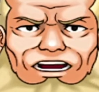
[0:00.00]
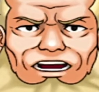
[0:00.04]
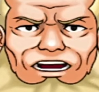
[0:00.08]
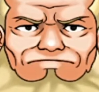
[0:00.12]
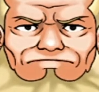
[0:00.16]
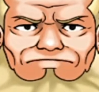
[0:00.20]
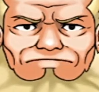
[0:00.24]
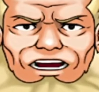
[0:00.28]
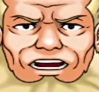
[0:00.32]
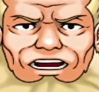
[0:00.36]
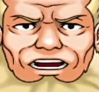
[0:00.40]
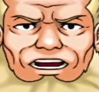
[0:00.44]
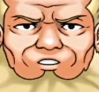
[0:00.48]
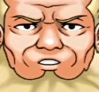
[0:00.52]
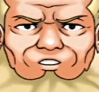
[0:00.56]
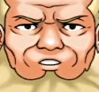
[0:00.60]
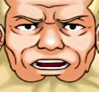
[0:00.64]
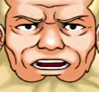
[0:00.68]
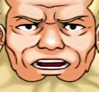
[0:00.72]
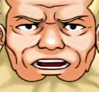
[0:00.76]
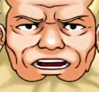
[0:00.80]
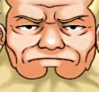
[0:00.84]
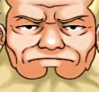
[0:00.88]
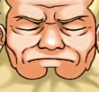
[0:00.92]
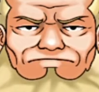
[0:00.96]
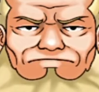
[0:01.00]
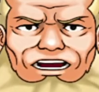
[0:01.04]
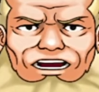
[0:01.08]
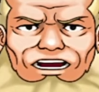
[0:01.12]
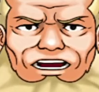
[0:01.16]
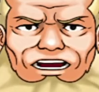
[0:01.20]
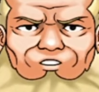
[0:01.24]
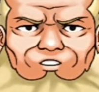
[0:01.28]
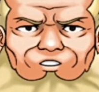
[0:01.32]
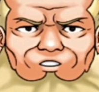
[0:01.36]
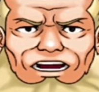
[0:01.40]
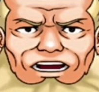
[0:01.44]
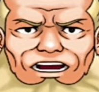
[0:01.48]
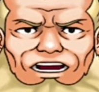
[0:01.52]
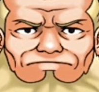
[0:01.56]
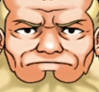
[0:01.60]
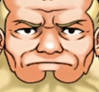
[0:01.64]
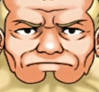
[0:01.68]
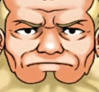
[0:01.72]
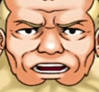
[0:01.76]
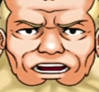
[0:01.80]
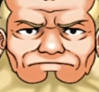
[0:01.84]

Very well, Miss Von Karma,